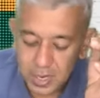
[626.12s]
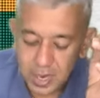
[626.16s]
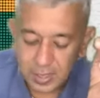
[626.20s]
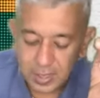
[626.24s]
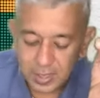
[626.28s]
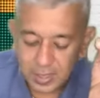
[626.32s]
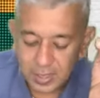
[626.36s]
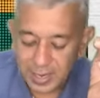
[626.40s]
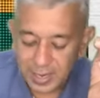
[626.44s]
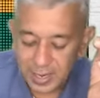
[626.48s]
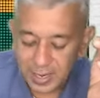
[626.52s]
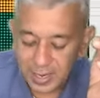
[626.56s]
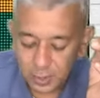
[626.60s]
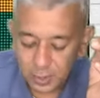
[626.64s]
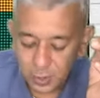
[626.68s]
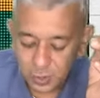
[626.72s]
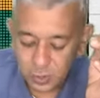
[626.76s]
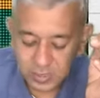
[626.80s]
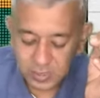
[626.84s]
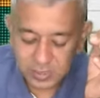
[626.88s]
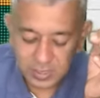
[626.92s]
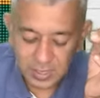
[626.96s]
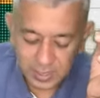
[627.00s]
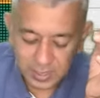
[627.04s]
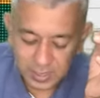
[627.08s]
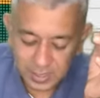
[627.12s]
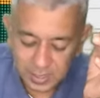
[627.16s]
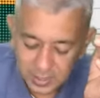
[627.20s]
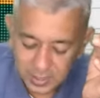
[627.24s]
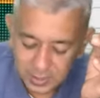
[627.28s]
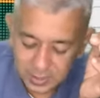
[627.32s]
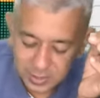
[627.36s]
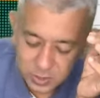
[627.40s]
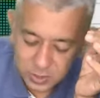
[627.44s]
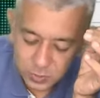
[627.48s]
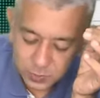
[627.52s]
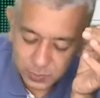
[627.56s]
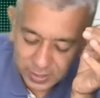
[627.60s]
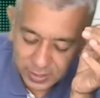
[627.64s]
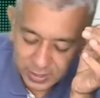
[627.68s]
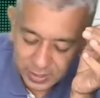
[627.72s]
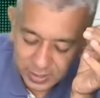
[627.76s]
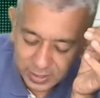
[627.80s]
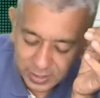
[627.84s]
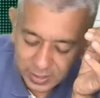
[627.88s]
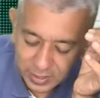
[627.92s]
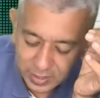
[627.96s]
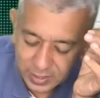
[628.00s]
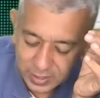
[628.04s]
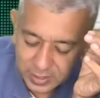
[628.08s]
Try to say in this
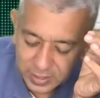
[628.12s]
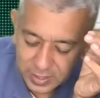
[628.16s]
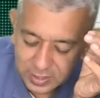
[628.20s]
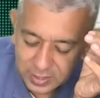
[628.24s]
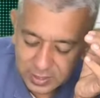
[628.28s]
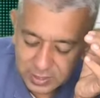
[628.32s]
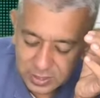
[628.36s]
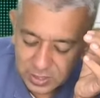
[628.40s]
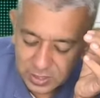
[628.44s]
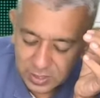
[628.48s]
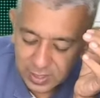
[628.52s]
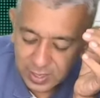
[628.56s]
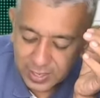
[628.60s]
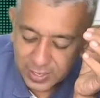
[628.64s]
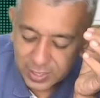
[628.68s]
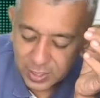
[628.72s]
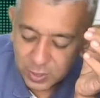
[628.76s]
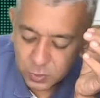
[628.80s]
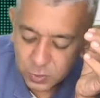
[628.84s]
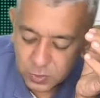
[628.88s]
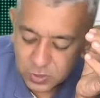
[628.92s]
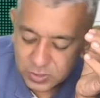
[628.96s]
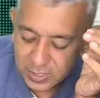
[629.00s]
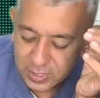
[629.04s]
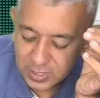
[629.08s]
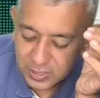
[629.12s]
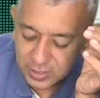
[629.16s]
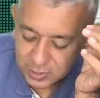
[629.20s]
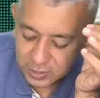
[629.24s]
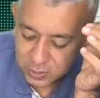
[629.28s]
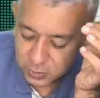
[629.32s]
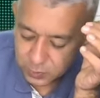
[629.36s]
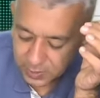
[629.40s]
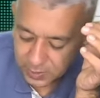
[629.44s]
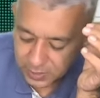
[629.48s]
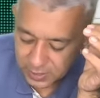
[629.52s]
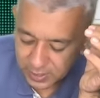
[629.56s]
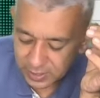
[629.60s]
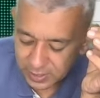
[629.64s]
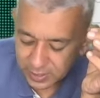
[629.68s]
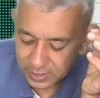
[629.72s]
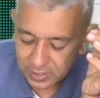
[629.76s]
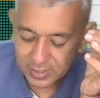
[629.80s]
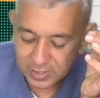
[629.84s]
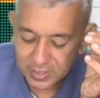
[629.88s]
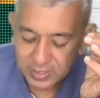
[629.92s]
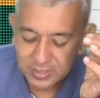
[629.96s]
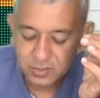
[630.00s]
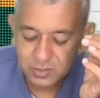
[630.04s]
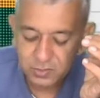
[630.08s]
particular case,
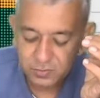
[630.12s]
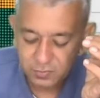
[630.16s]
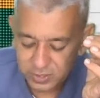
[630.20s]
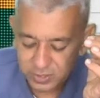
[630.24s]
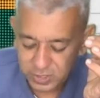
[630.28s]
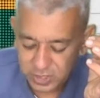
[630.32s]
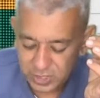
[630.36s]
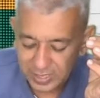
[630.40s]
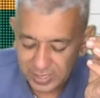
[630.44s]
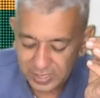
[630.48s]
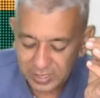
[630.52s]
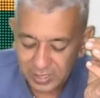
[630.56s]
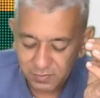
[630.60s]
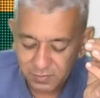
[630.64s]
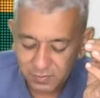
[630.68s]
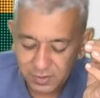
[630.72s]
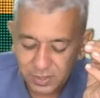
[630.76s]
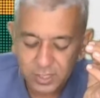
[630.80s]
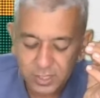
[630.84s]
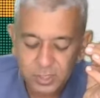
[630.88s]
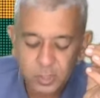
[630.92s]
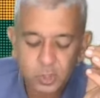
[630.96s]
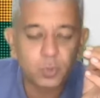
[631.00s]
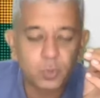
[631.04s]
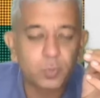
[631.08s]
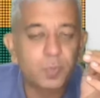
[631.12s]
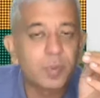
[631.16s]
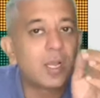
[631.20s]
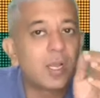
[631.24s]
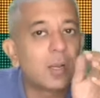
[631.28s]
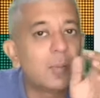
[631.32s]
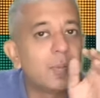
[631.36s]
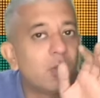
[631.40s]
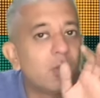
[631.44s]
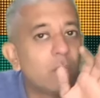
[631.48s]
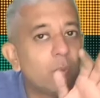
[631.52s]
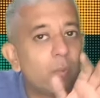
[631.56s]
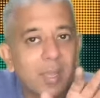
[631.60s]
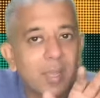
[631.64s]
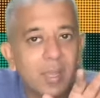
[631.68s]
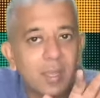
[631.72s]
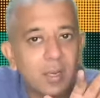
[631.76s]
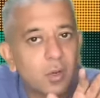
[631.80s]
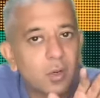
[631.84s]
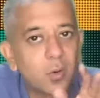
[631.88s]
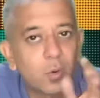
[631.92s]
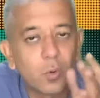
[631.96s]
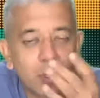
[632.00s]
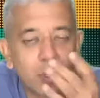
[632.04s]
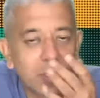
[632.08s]
which activity should be coming where.
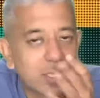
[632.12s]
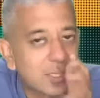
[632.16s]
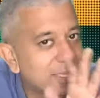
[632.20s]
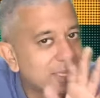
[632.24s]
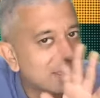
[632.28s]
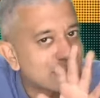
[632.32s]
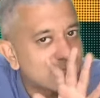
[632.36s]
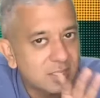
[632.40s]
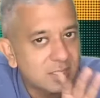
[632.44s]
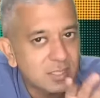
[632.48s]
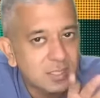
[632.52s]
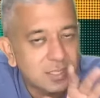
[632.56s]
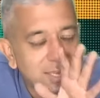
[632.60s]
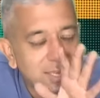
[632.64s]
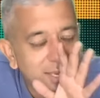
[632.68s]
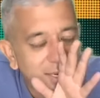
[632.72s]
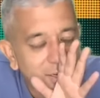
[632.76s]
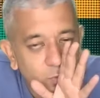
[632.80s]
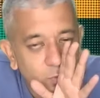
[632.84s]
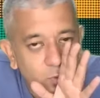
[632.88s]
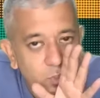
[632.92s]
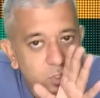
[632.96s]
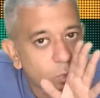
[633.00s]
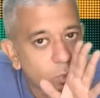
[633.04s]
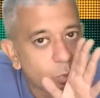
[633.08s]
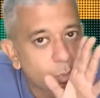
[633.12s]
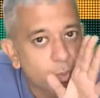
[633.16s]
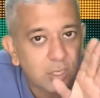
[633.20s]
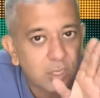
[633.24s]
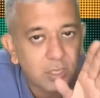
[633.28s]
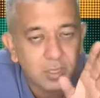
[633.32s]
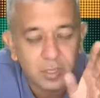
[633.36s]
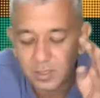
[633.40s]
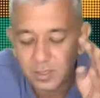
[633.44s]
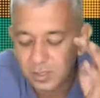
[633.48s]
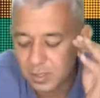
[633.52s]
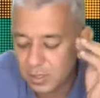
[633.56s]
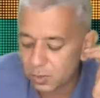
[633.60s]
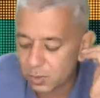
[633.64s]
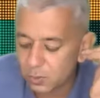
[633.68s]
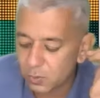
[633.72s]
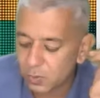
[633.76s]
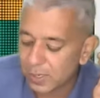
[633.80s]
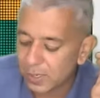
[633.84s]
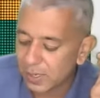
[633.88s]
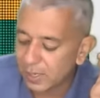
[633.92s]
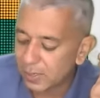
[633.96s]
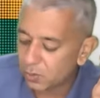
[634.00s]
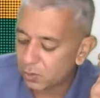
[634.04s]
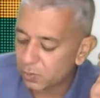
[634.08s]
Okay. That's it. That was the only thing that you all
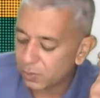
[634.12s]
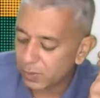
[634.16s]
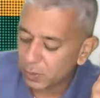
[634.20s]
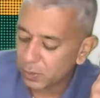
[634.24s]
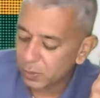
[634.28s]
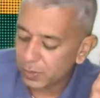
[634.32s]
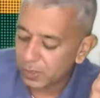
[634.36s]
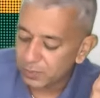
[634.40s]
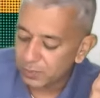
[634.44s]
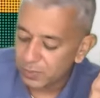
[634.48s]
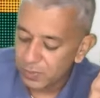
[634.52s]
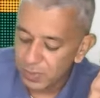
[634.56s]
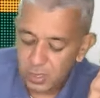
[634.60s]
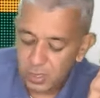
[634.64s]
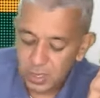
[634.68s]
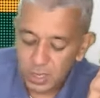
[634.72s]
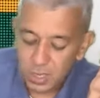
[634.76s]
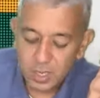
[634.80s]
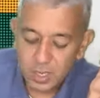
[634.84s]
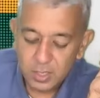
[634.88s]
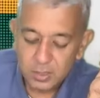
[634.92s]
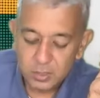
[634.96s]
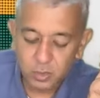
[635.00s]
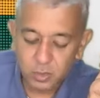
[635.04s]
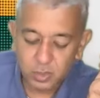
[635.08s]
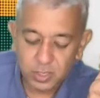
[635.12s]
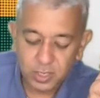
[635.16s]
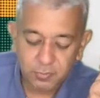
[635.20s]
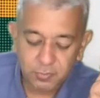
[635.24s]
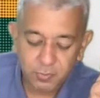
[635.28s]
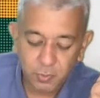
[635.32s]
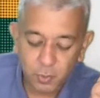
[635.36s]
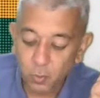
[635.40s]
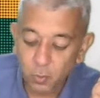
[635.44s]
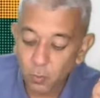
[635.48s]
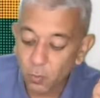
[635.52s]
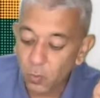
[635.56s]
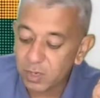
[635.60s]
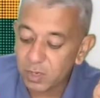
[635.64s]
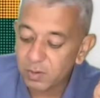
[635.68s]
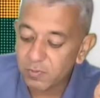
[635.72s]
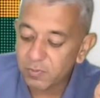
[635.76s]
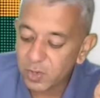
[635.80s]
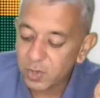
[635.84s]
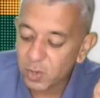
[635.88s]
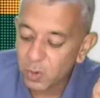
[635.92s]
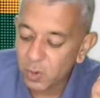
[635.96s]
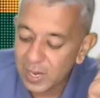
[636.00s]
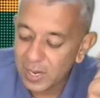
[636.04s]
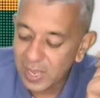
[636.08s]
had to be doing. So therefore, what we
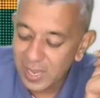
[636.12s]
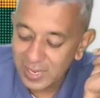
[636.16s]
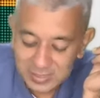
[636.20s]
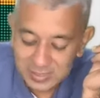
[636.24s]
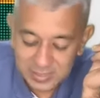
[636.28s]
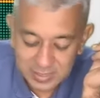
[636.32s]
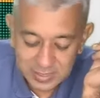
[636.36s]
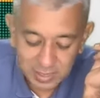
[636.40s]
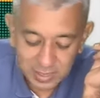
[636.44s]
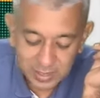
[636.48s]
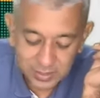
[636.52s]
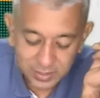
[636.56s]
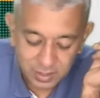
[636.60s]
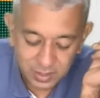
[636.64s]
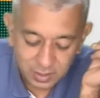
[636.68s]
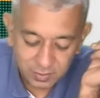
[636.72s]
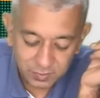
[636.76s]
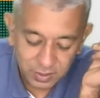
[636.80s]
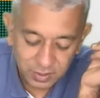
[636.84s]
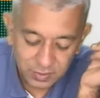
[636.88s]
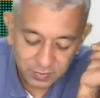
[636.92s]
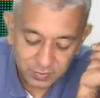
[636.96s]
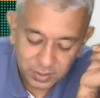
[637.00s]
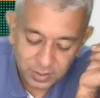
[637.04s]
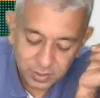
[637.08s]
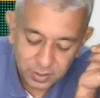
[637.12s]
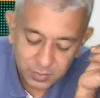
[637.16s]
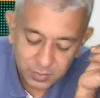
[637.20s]
all had started away with,